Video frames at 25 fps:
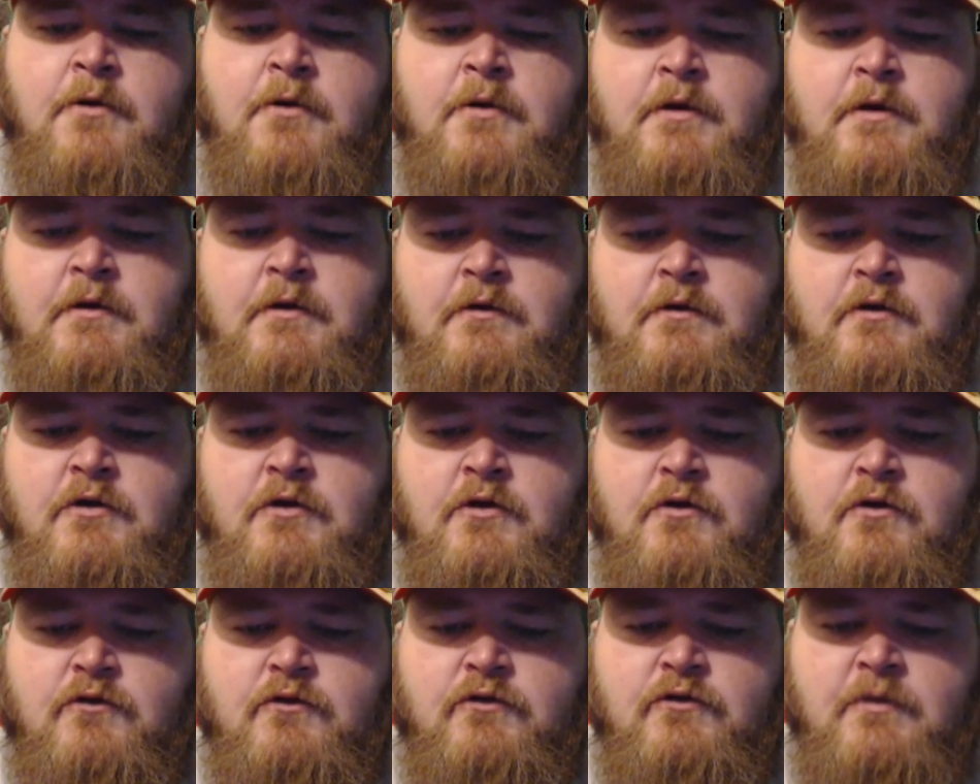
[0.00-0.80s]
and
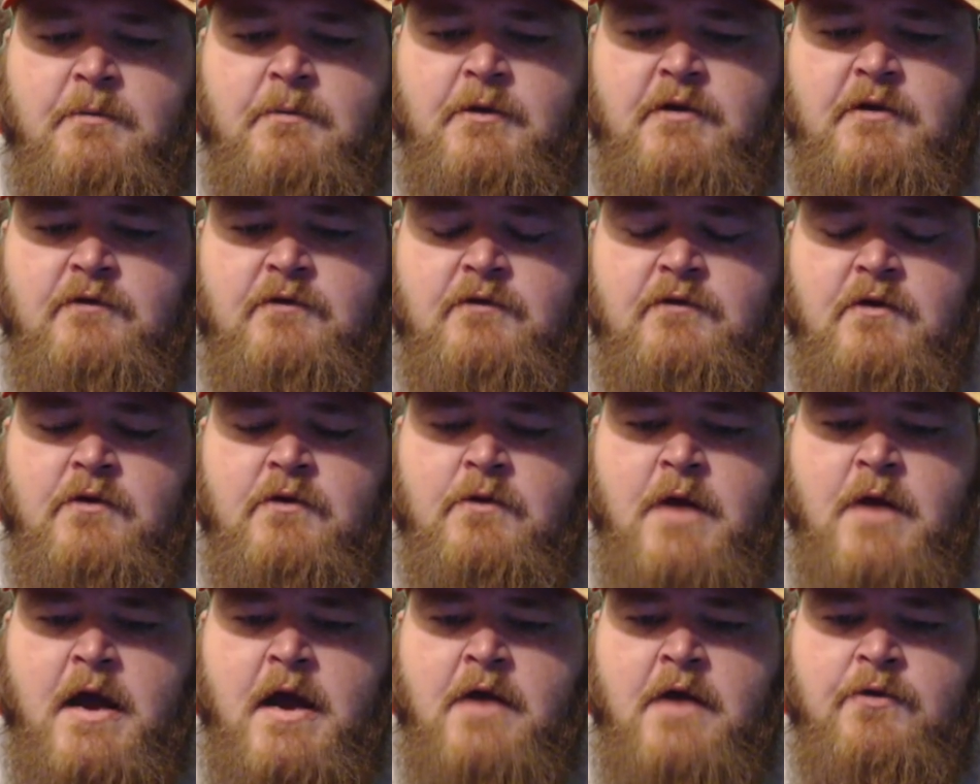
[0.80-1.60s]
some of these
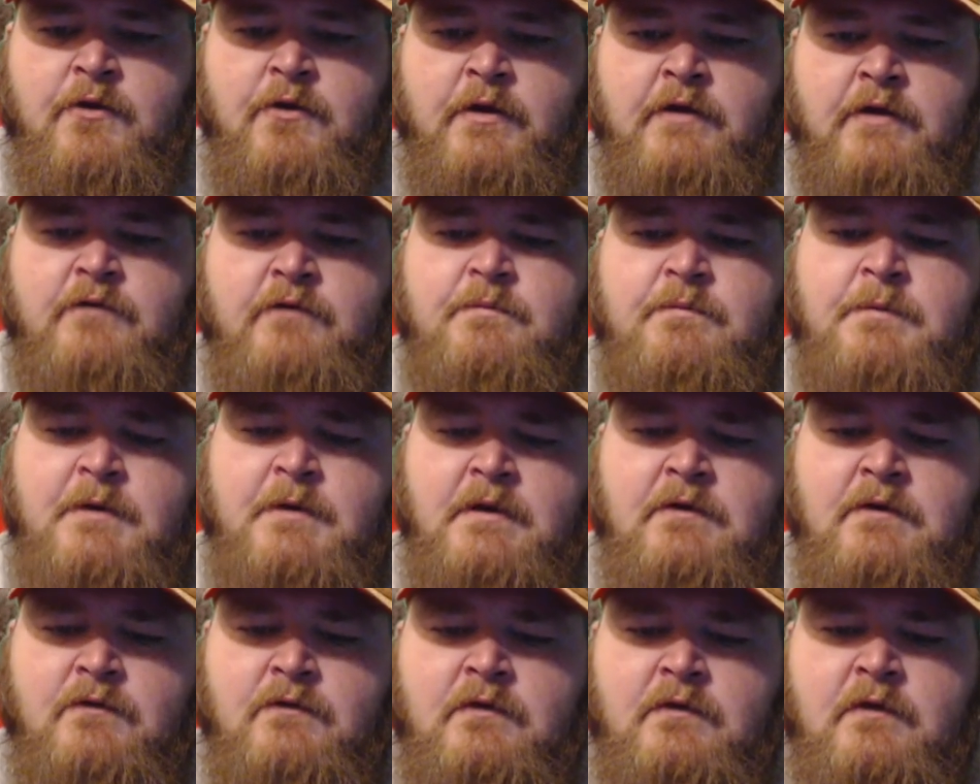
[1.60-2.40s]
other athletes, but
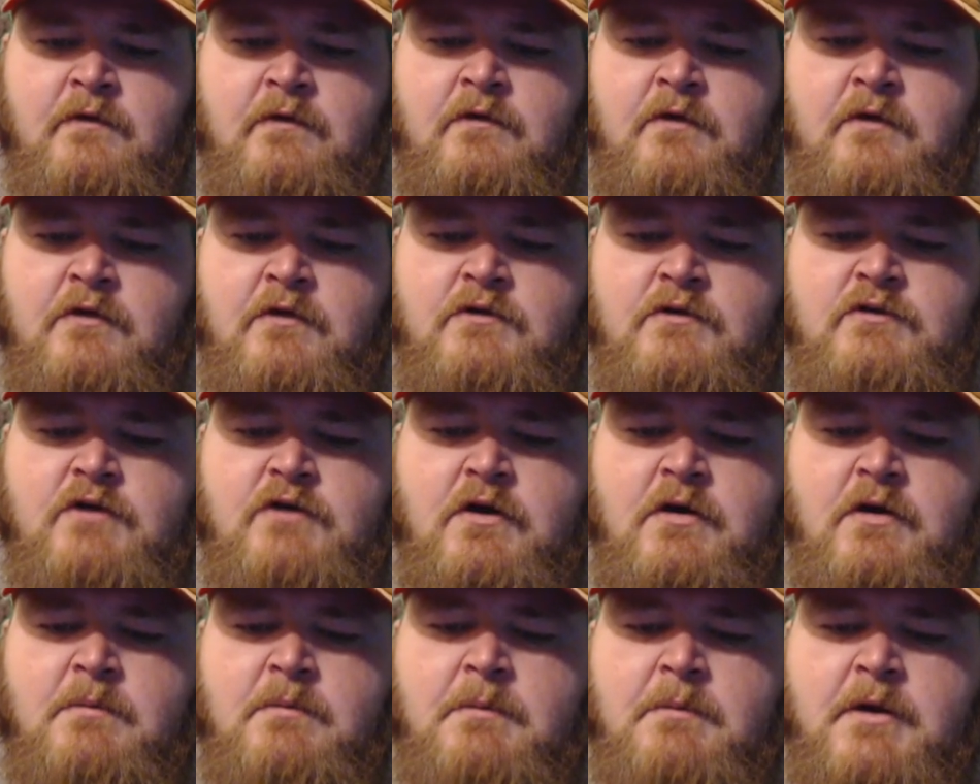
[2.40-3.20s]
it's a good
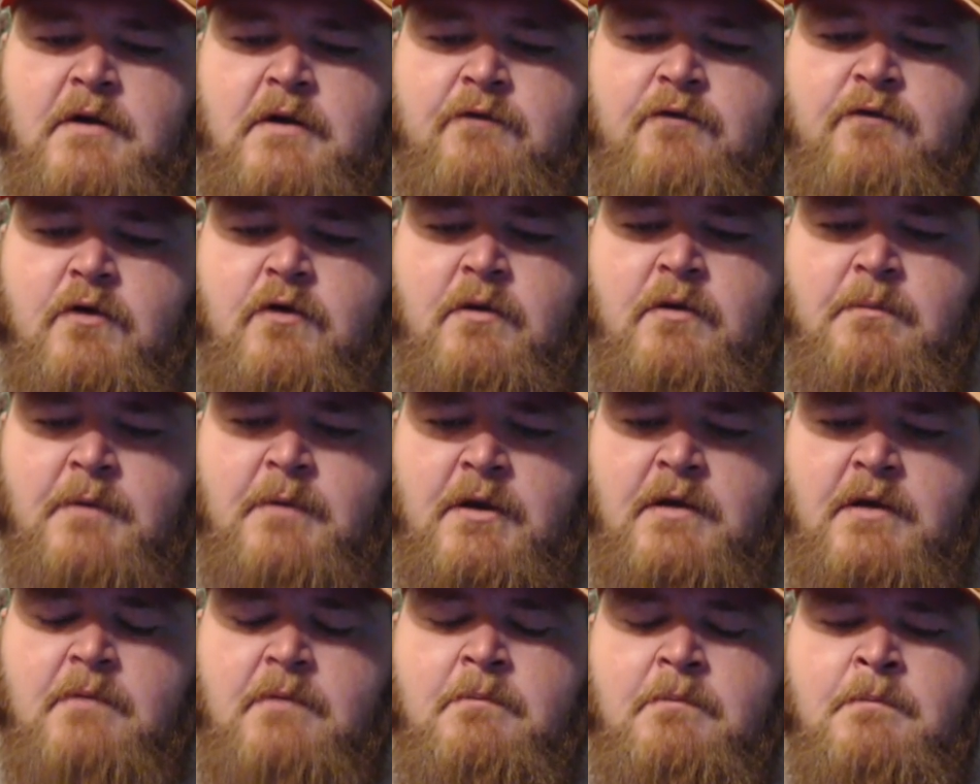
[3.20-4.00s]
chunk of money for Khabib.